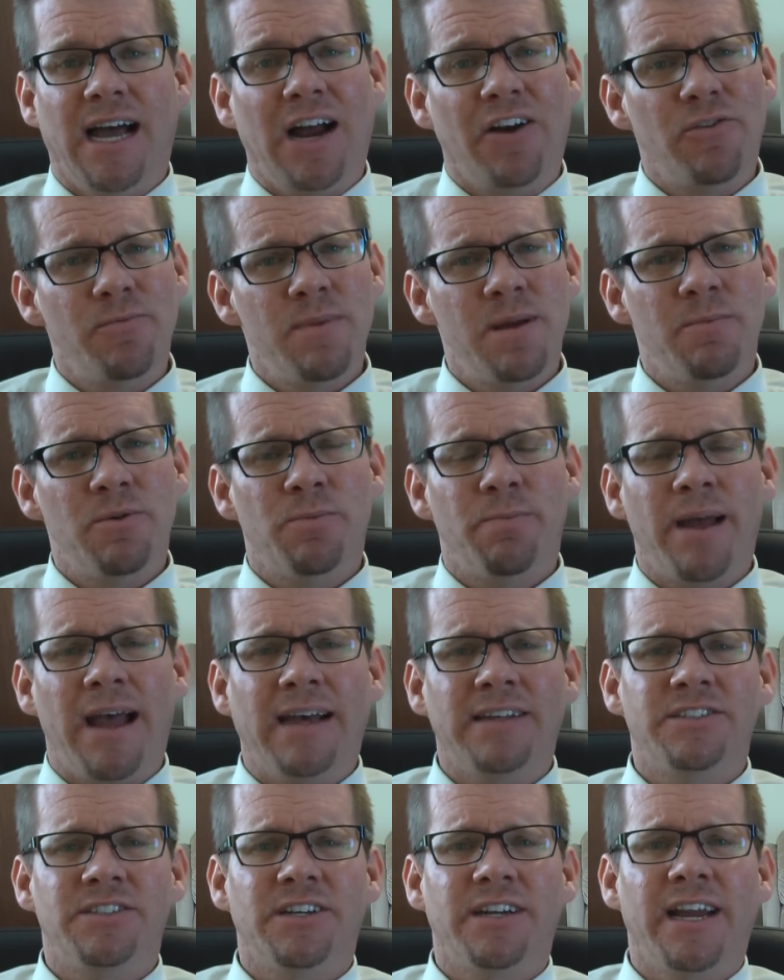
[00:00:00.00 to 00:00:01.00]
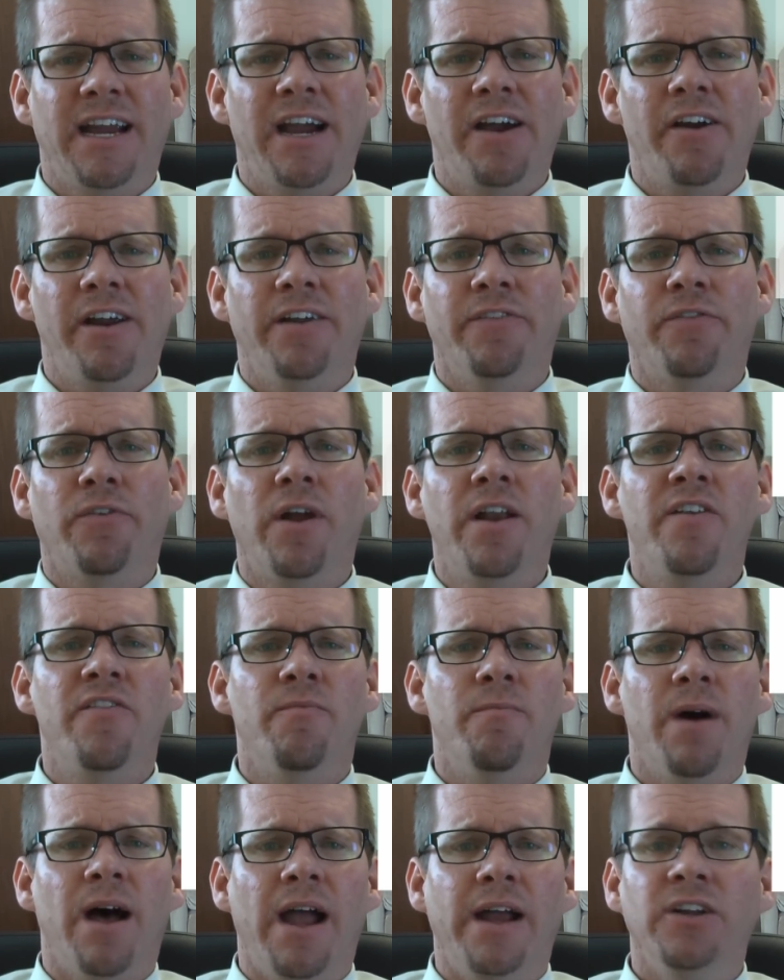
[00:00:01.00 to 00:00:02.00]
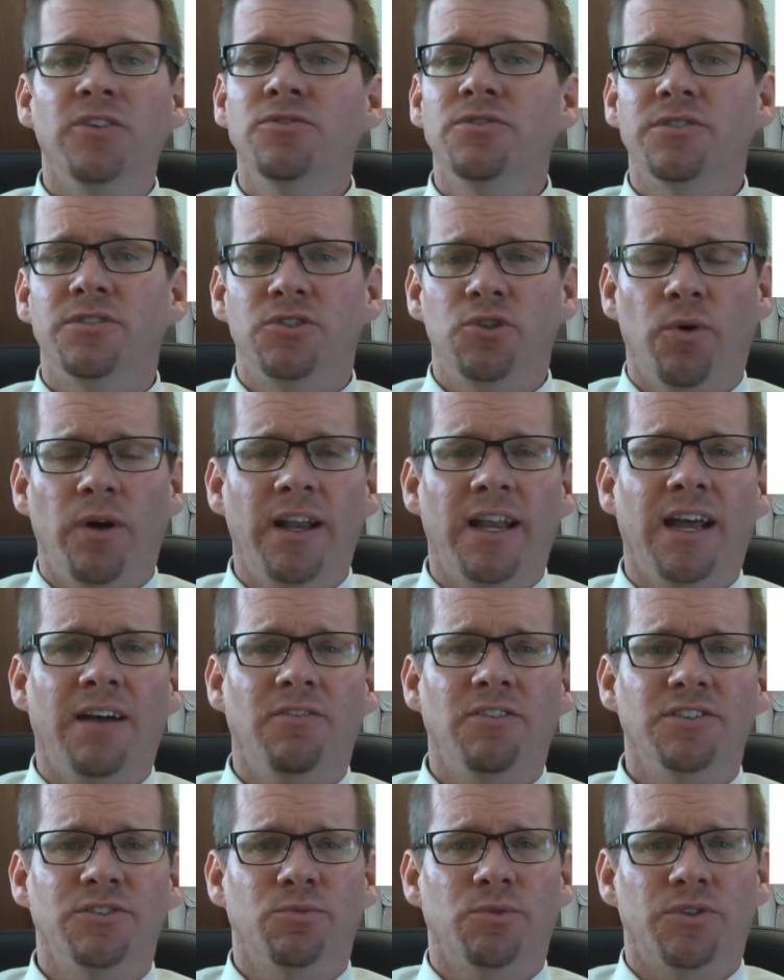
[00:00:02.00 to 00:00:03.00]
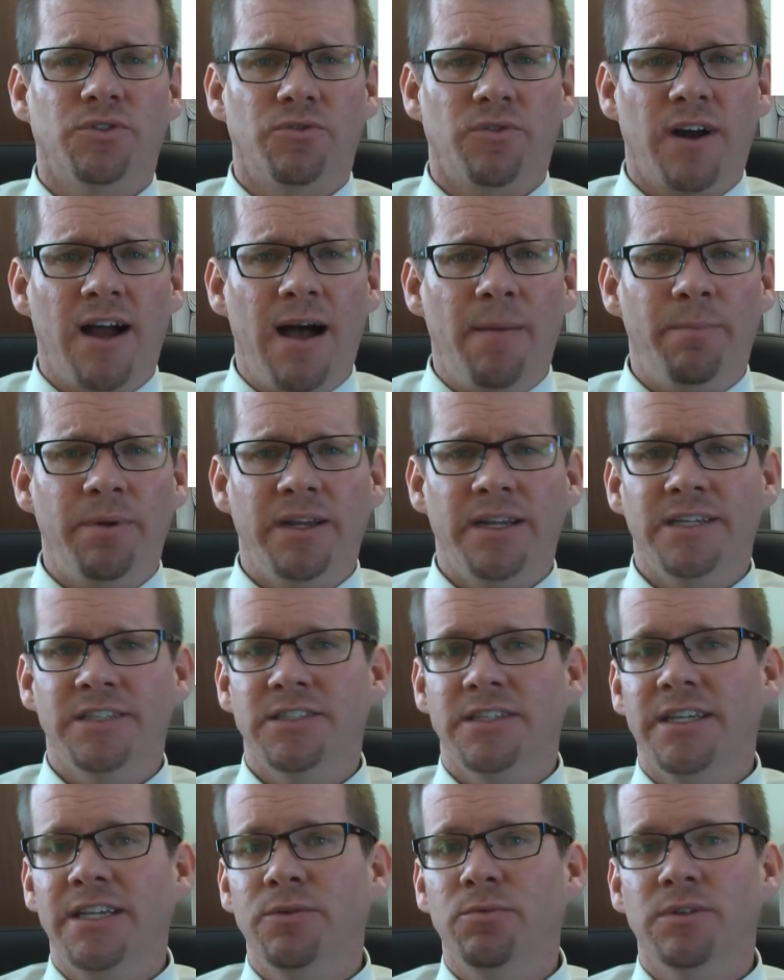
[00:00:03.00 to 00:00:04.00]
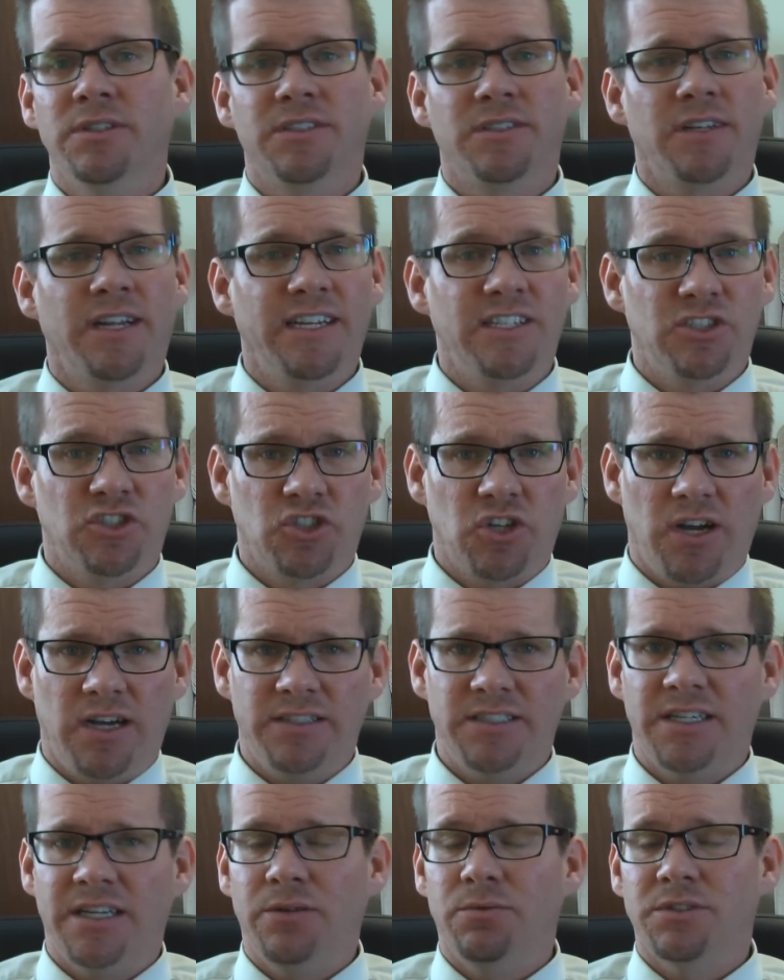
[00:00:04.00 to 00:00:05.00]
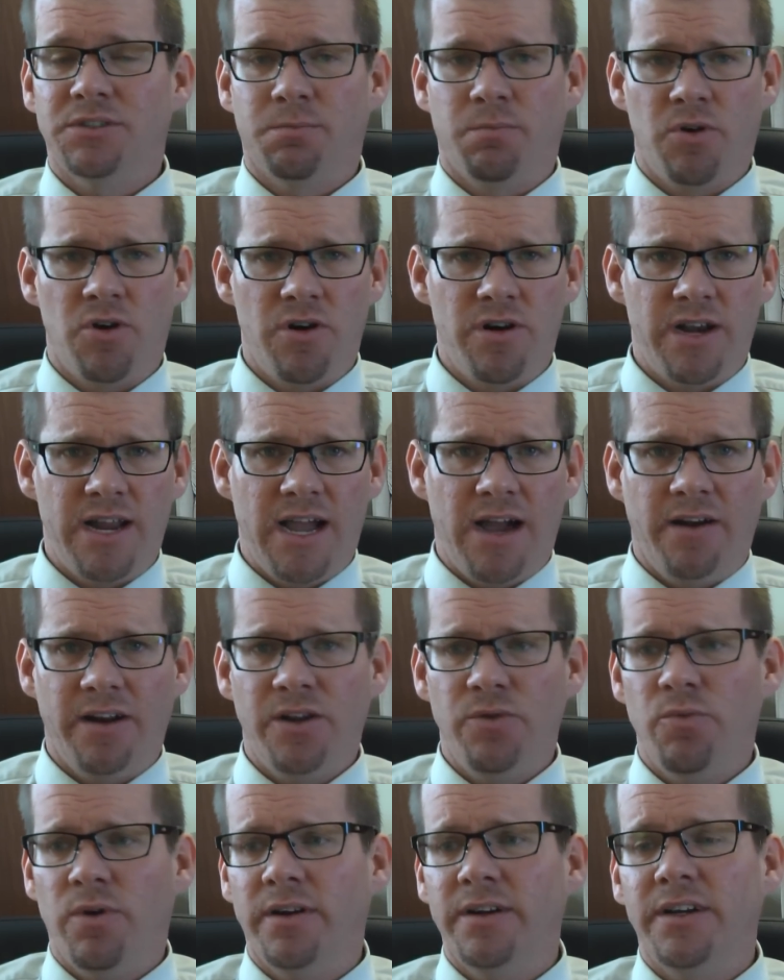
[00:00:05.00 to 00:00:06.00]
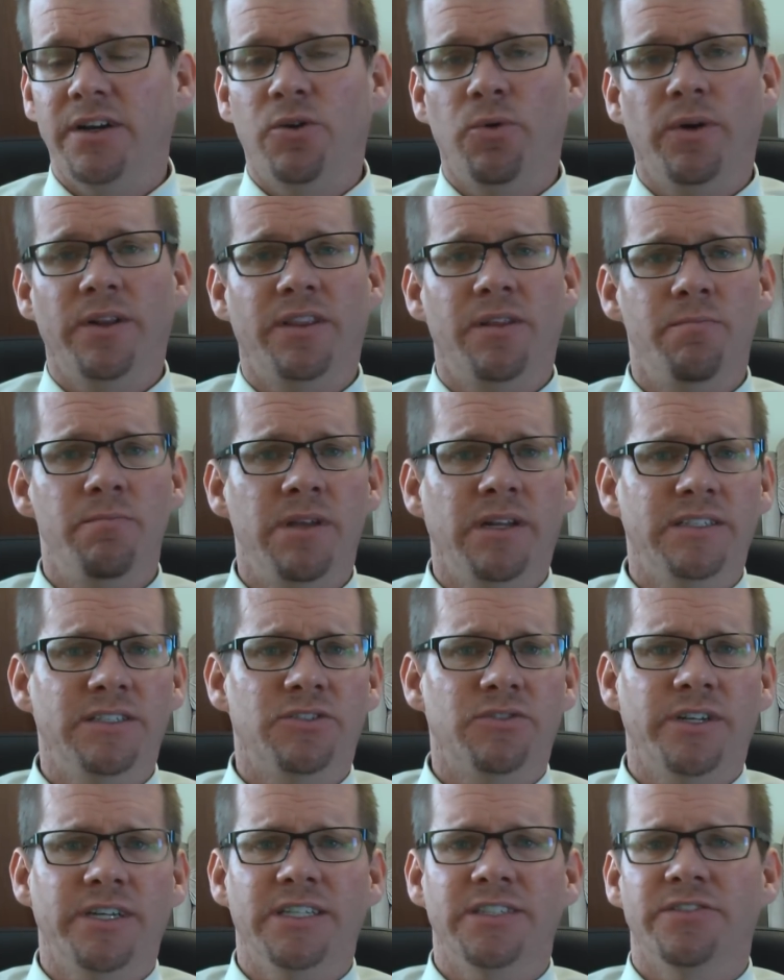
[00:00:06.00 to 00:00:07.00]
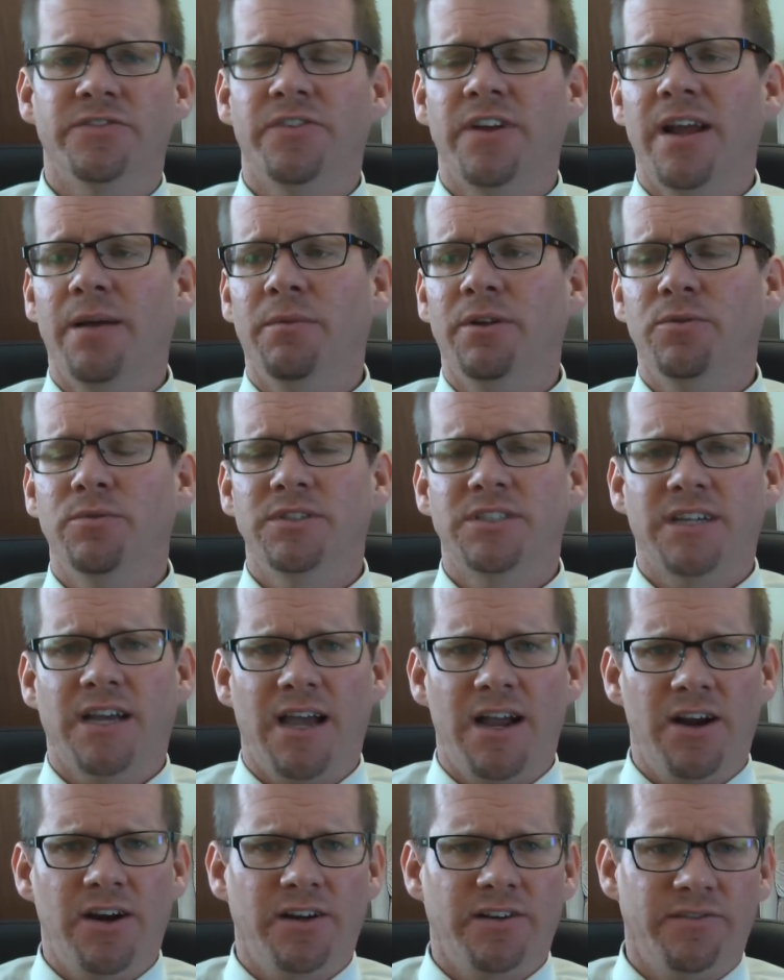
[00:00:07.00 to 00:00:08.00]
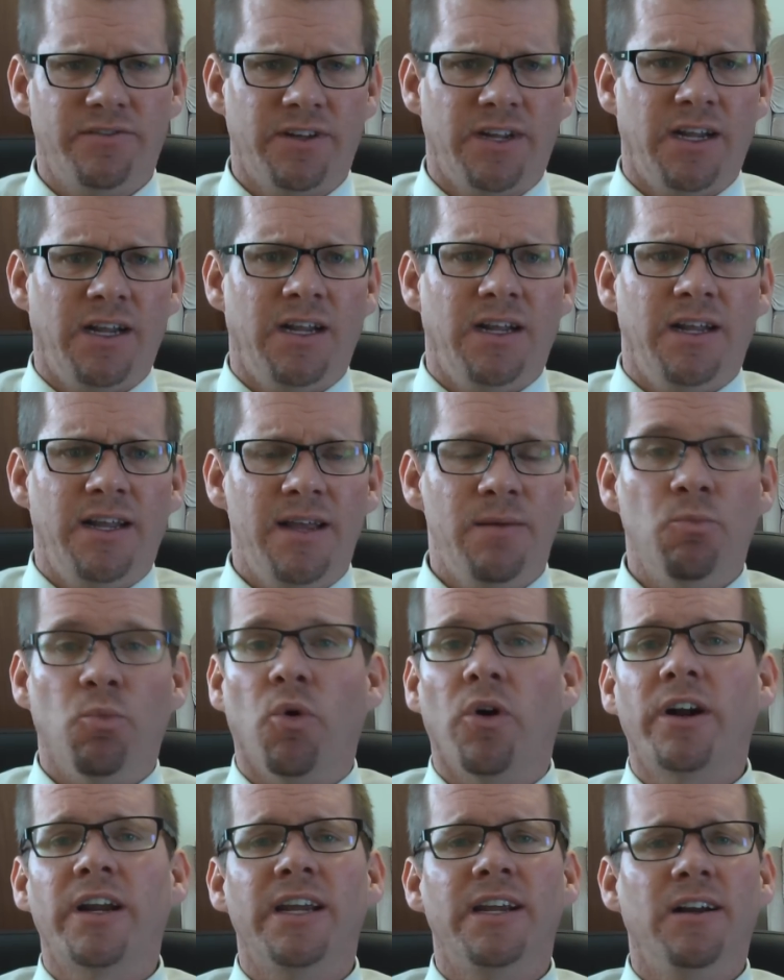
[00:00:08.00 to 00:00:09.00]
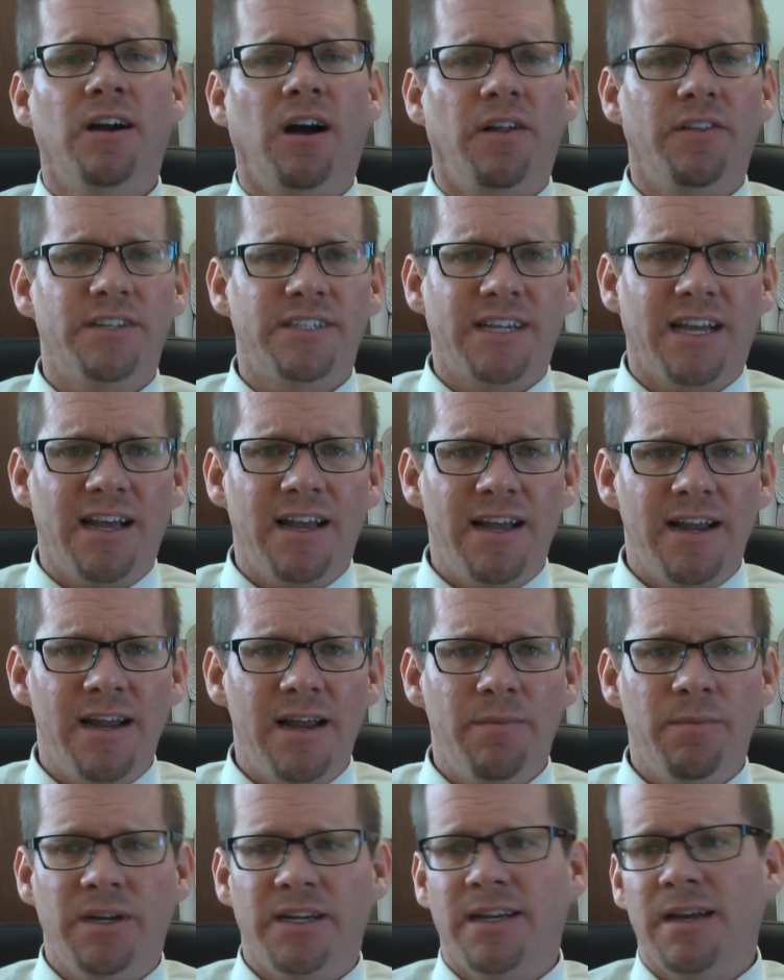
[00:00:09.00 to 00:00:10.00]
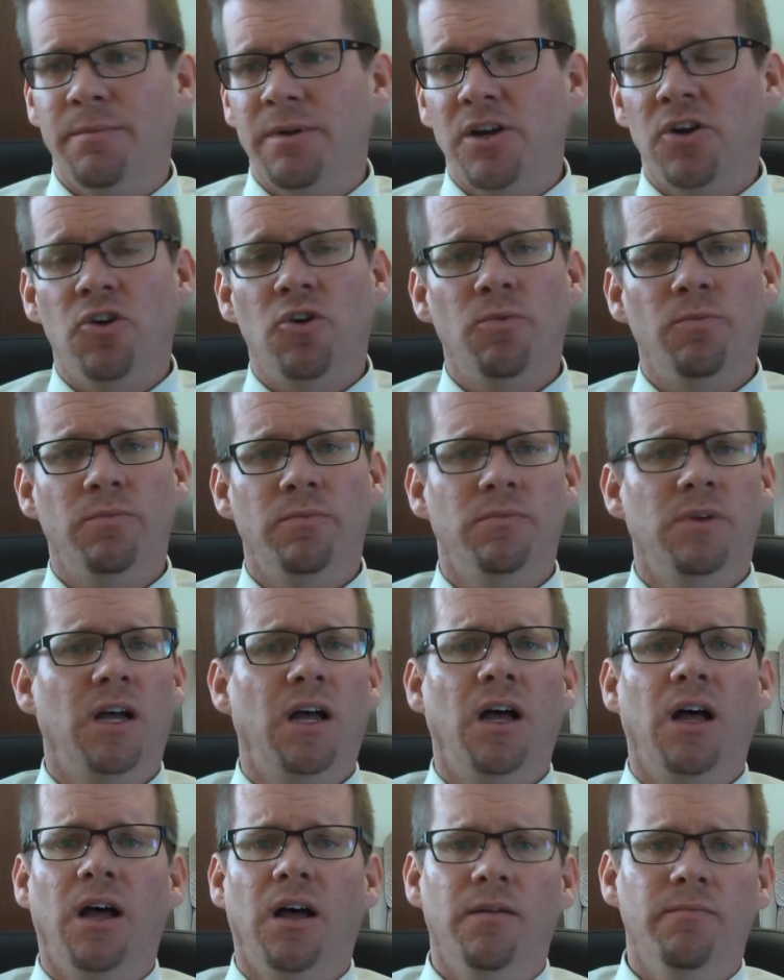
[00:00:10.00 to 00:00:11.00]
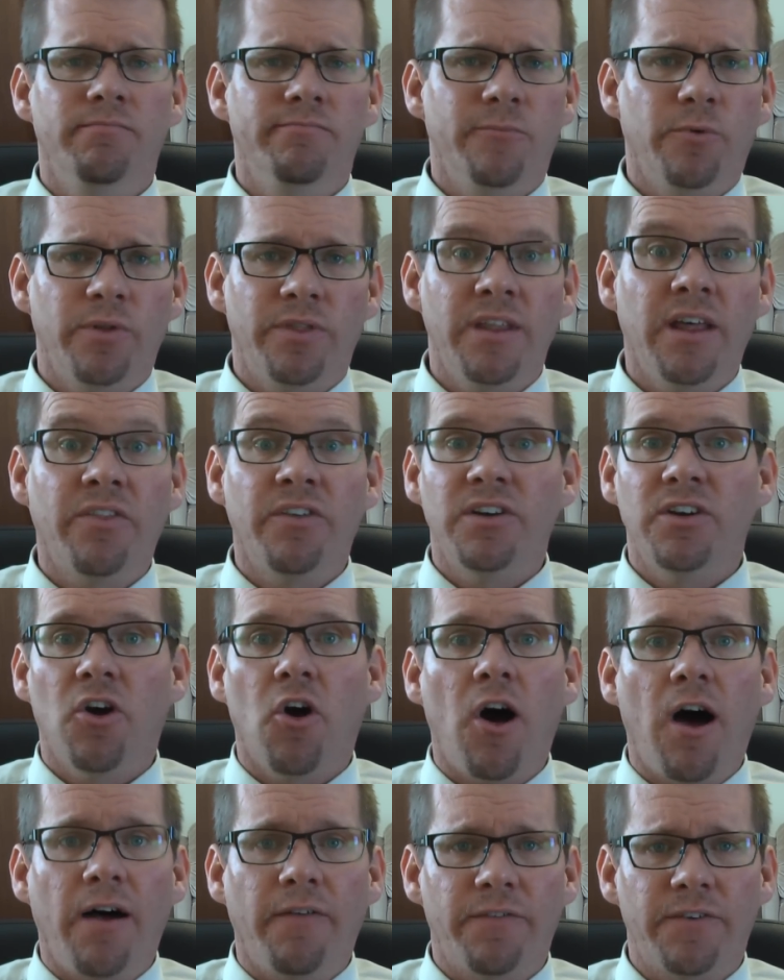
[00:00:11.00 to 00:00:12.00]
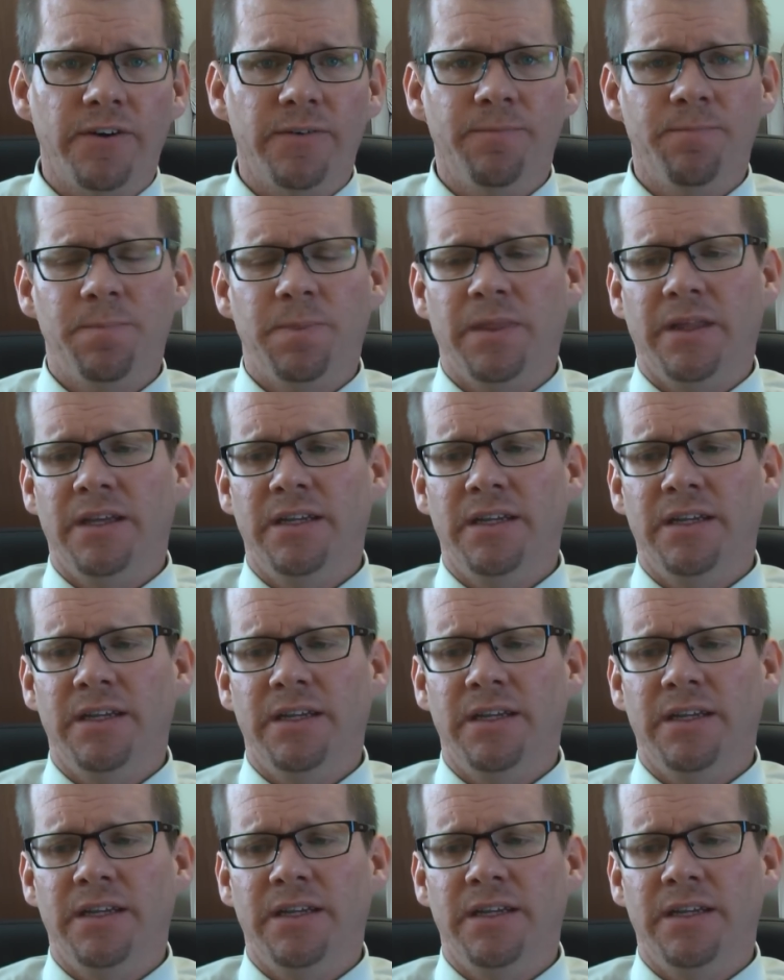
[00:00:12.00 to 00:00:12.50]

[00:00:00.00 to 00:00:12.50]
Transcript: I remember Pastor Gary, a friend of mine, whose joy levels were dropping. He was exhausted, he was burned out, he wanted to quit the ministry. His family was tired of him working all the time and coming home uh, with nothing to offer.